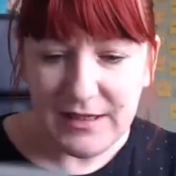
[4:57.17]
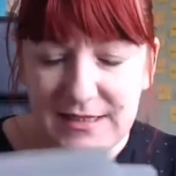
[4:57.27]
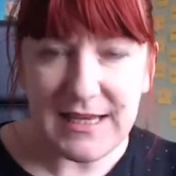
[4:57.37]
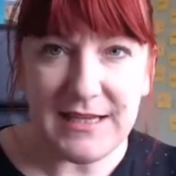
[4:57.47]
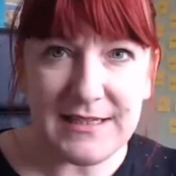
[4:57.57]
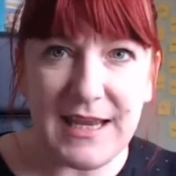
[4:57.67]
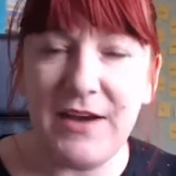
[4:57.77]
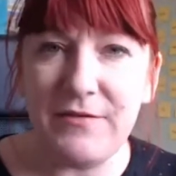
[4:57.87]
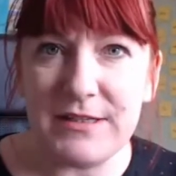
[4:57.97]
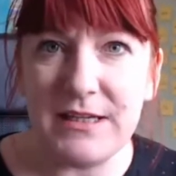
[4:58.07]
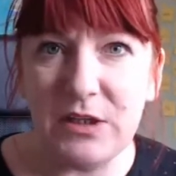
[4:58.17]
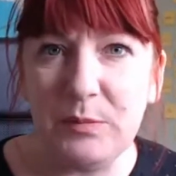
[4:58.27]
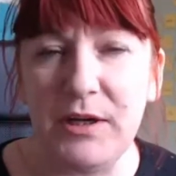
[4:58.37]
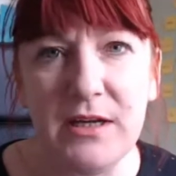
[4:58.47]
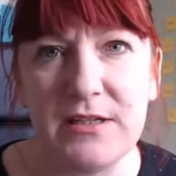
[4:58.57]
Send it to every single
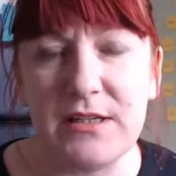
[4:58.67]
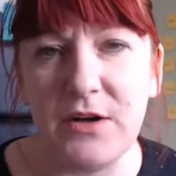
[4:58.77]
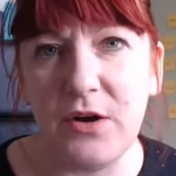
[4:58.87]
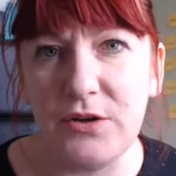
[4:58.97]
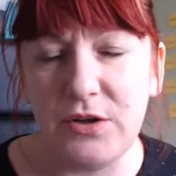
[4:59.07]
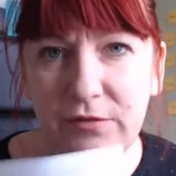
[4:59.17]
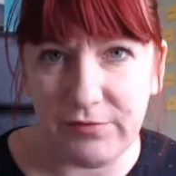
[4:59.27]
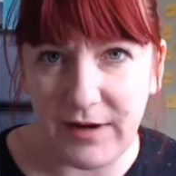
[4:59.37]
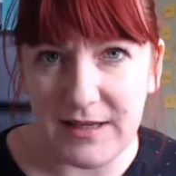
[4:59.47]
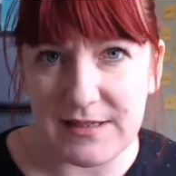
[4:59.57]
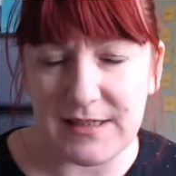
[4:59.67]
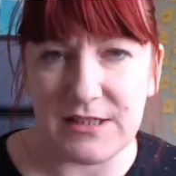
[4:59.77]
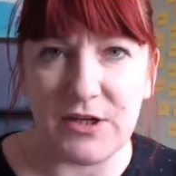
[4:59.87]
person on your friends list,